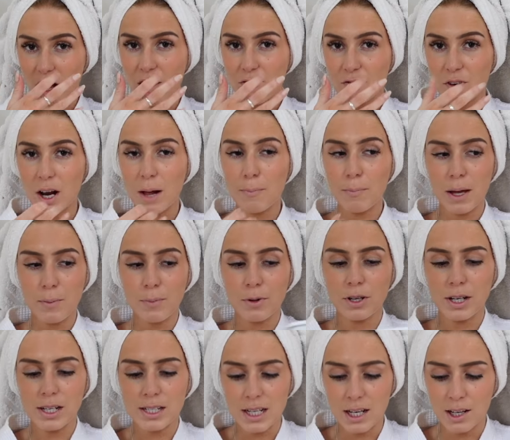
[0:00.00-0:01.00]
I feel like maybe you
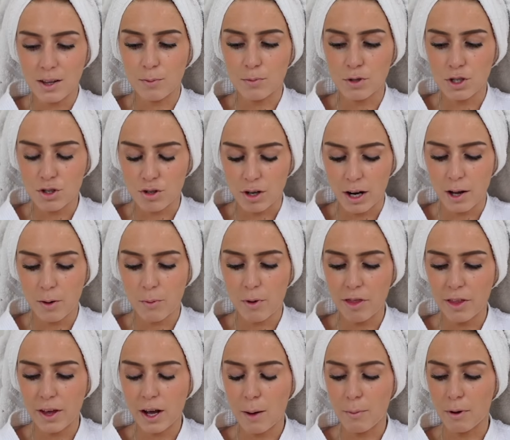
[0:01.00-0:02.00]
need to eat them straight
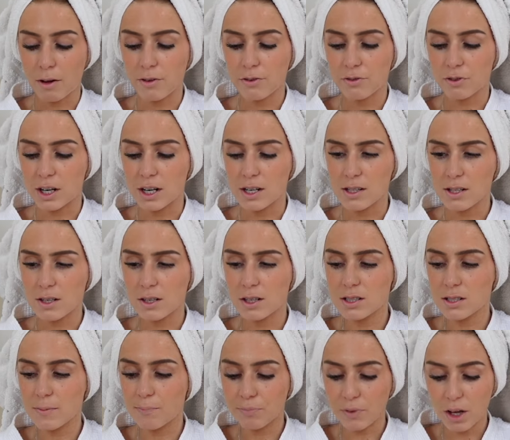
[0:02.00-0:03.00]
when they come out of the freezer,
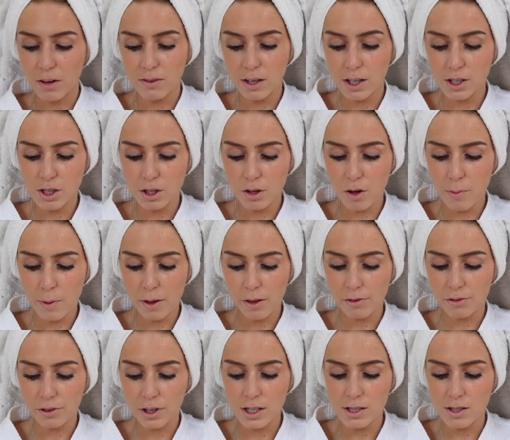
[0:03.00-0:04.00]
because I've literally got them out of
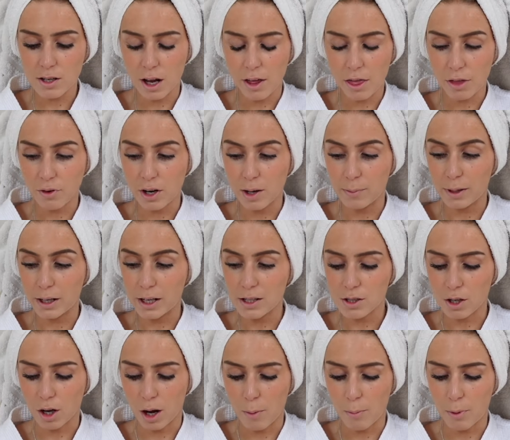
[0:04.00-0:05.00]
the freezer like 3 minutes ago,